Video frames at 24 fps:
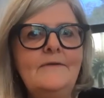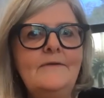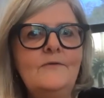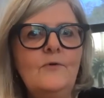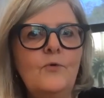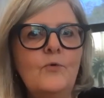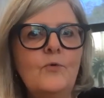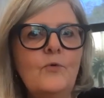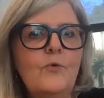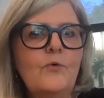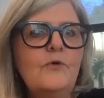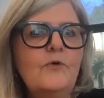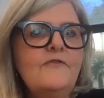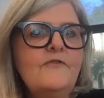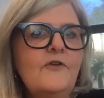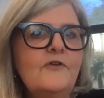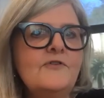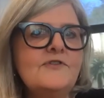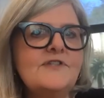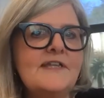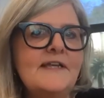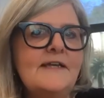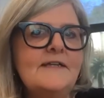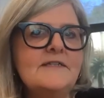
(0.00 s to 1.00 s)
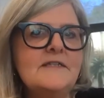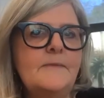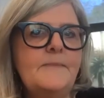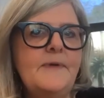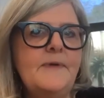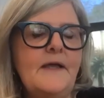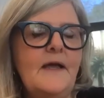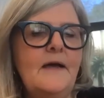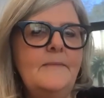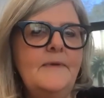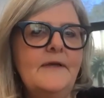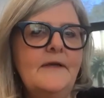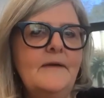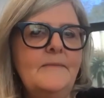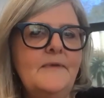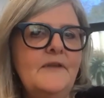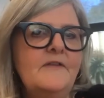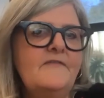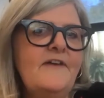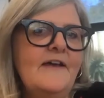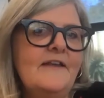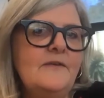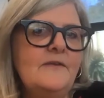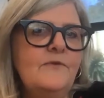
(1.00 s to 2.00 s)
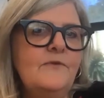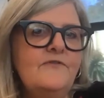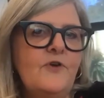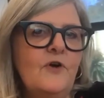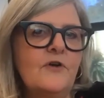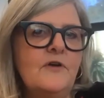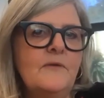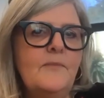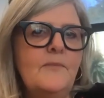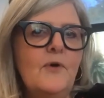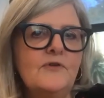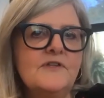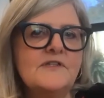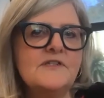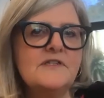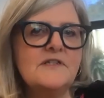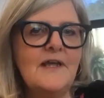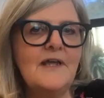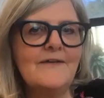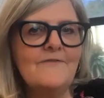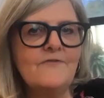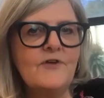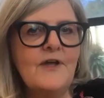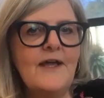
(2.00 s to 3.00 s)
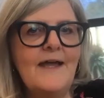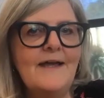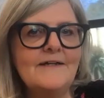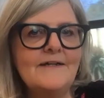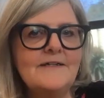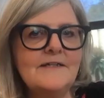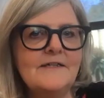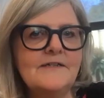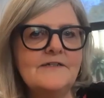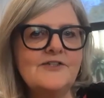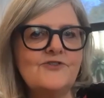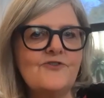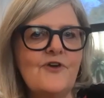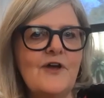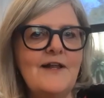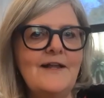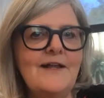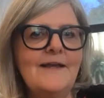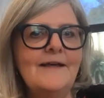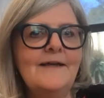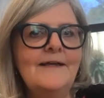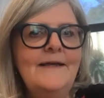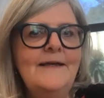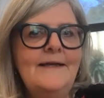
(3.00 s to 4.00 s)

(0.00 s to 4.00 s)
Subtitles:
All of those things are becoming, I mean, the fact that we've got a Modern Slavery Act in Australia